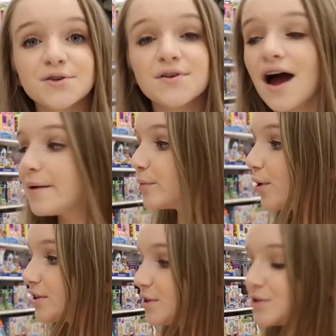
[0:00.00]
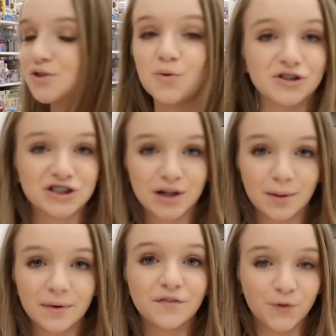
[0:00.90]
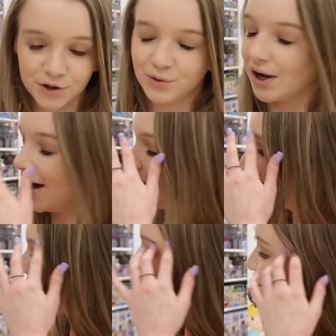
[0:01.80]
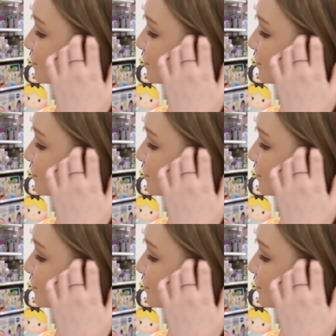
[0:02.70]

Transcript: So now I'm going to squish some for you guys.